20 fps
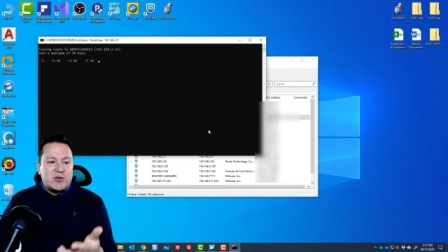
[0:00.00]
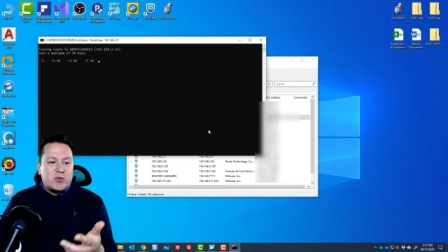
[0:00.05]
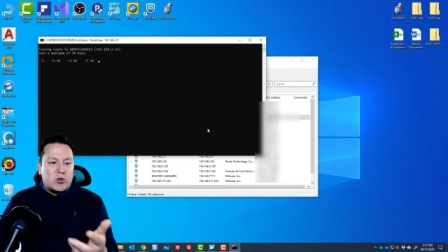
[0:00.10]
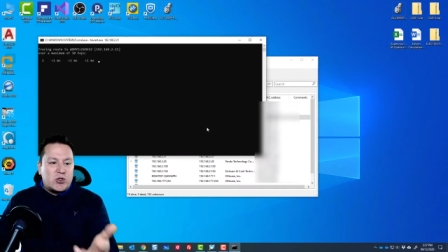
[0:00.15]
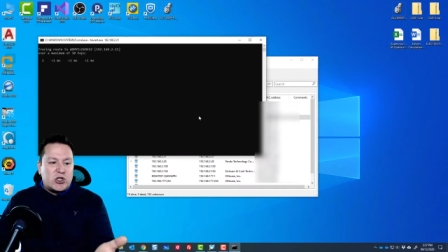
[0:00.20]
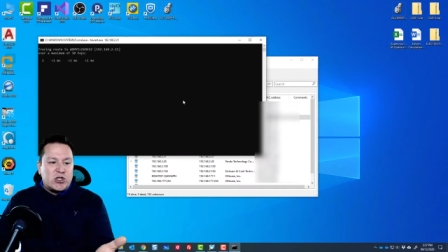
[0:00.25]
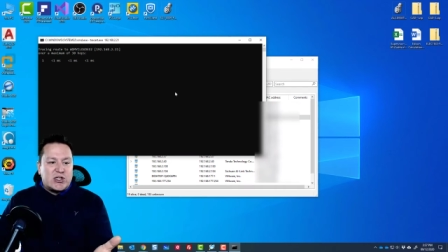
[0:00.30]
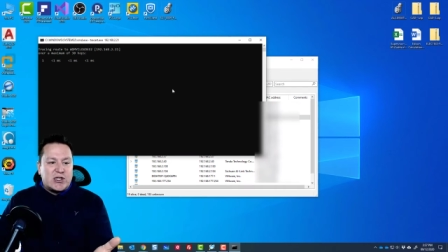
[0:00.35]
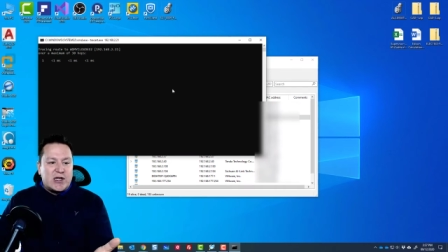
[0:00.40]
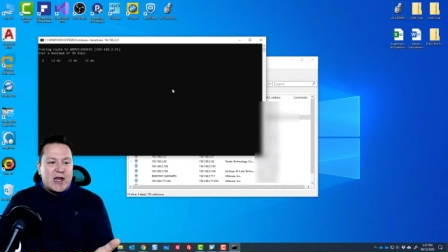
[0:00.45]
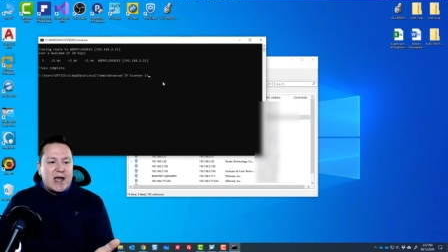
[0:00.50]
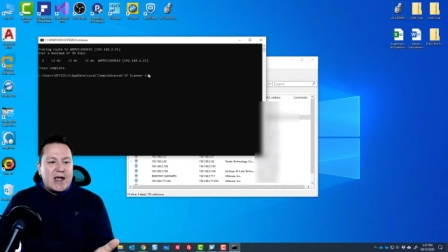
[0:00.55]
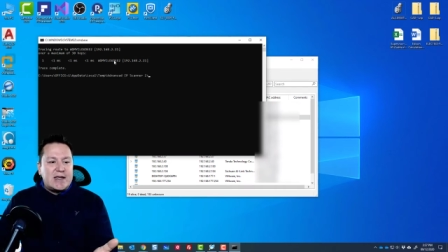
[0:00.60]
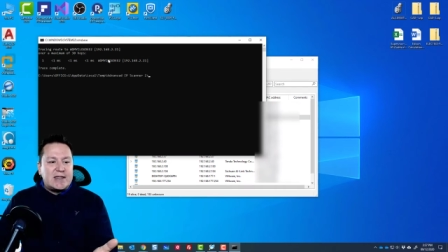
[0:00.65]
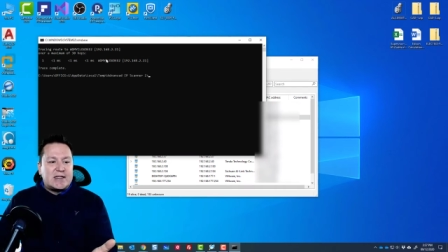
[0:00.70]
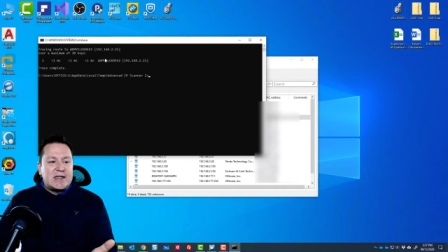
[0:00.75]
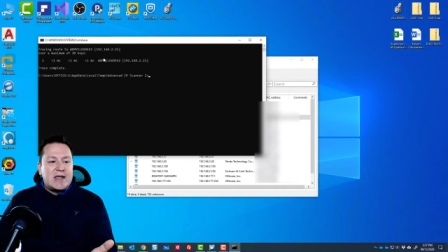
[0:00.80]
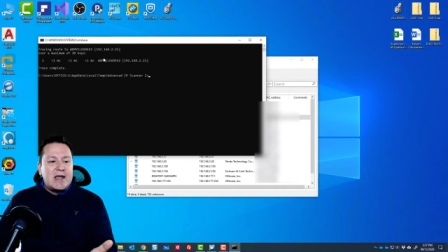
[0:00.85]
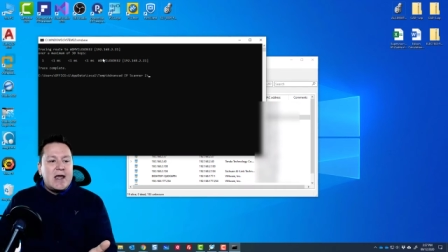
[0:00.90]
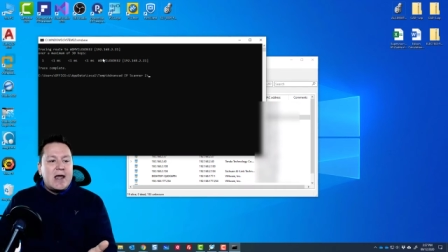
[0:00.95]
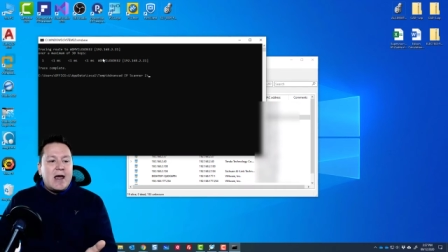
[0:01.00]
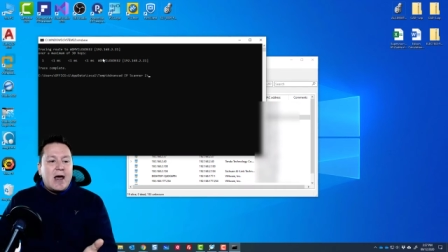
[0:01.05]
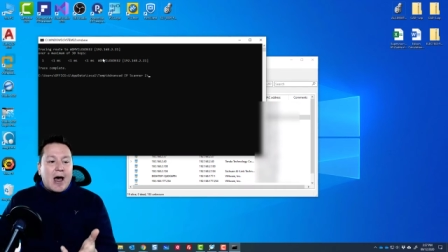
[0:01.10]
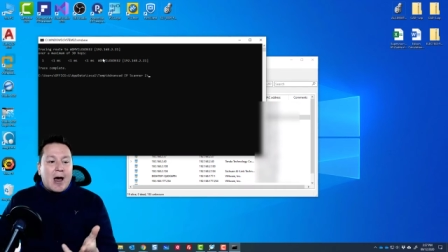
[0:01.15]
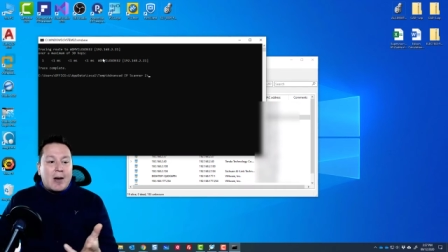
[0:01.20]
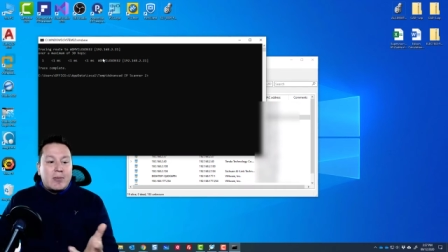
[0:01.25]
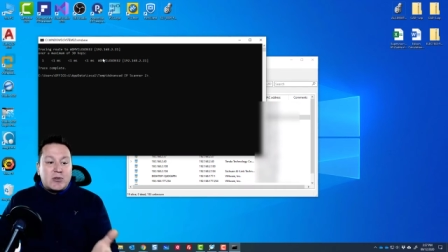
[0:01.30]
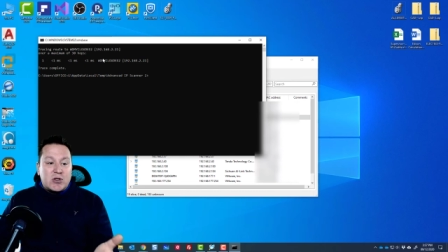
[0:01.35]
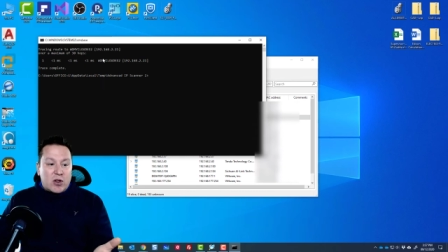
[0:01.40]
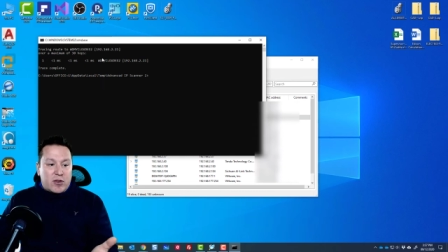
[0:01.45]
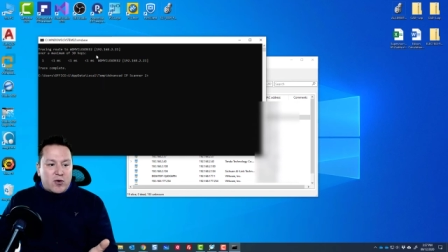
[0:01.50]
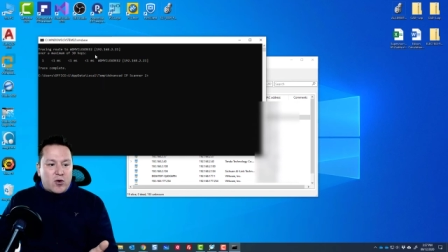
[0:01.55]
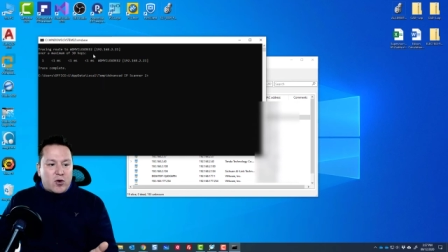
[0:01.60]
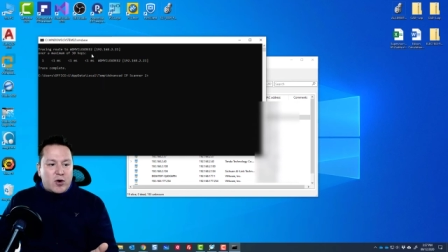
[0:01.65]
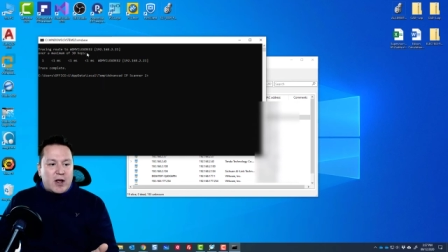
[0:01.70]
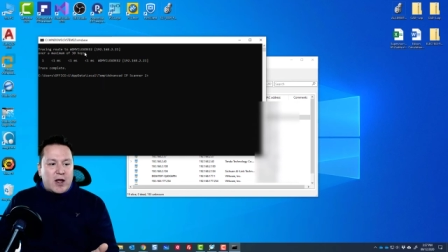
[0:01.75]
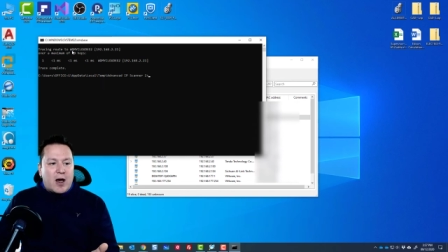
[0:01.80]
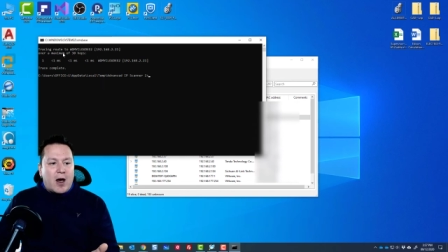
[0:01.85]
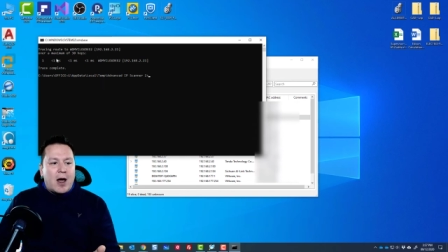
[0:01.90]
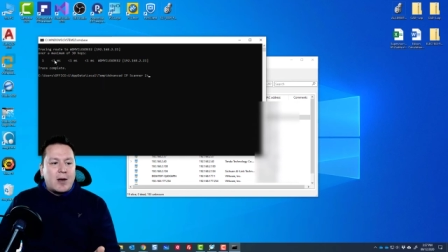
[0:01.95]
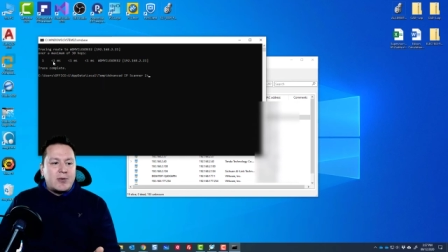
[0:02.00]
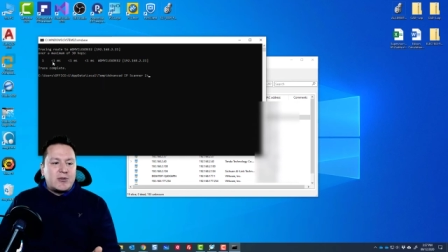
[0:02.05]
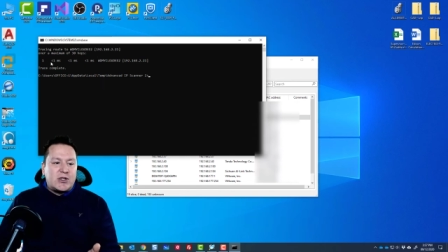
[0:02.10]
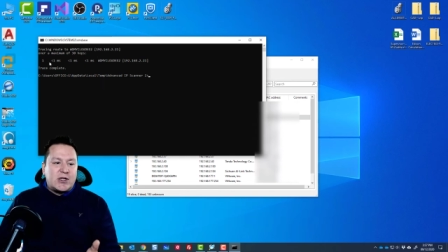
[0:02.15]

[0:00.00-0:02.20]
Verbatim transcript: which is nice, up to thirty hops.